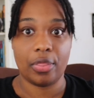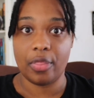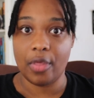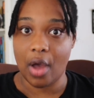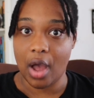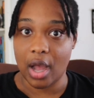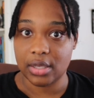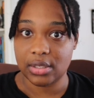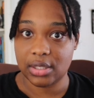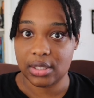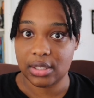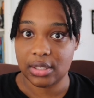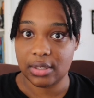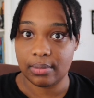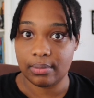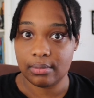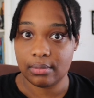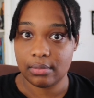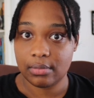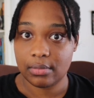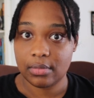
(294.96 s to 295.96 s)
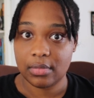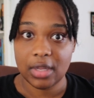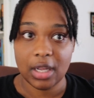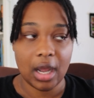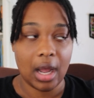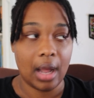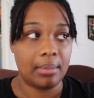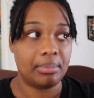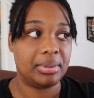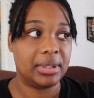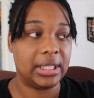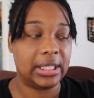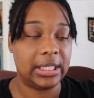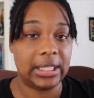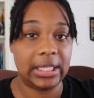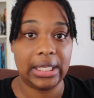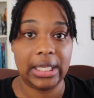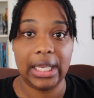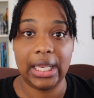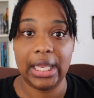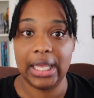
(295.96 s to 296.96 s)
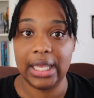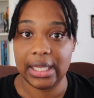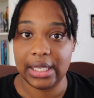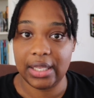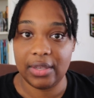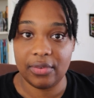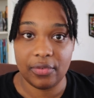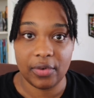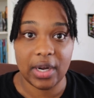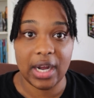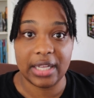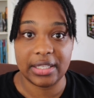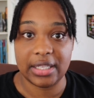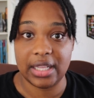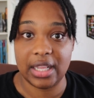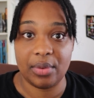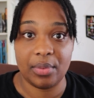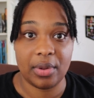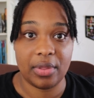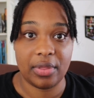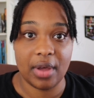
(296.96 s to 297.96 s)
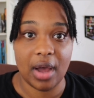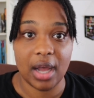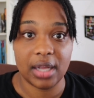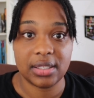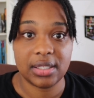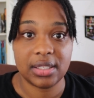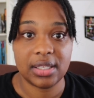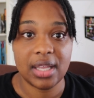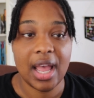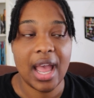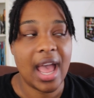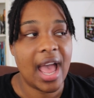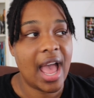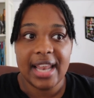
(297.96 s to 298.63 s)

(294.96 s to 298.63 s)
thoughts, completely forgot that they were thoughts.